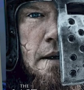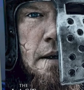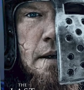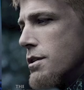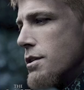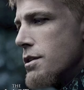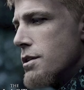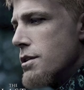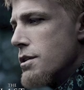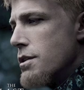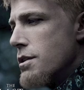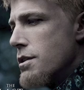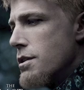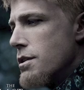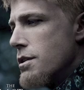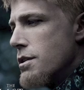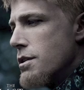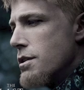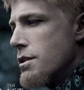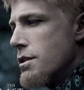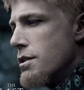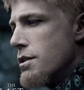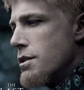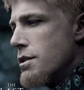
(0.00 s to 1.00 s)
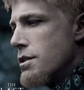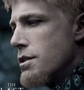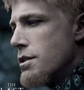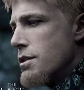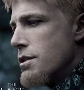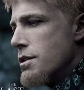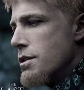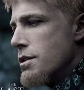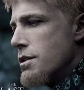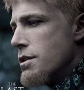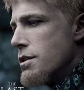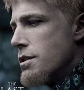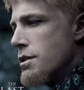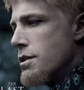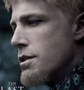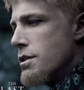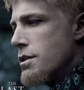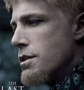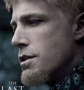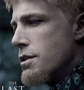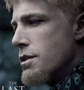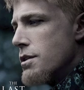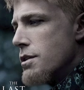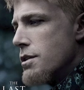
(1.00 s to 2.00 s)

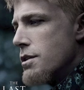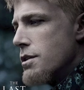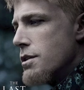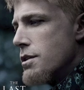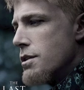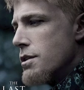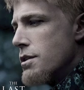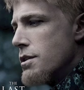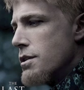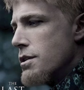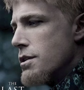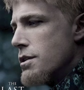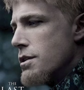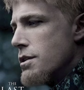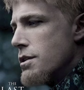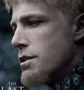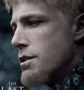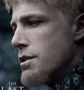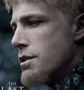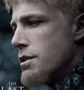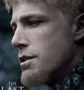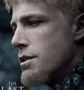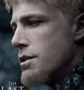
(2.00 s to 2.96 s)
No words are spoken by the person on screen.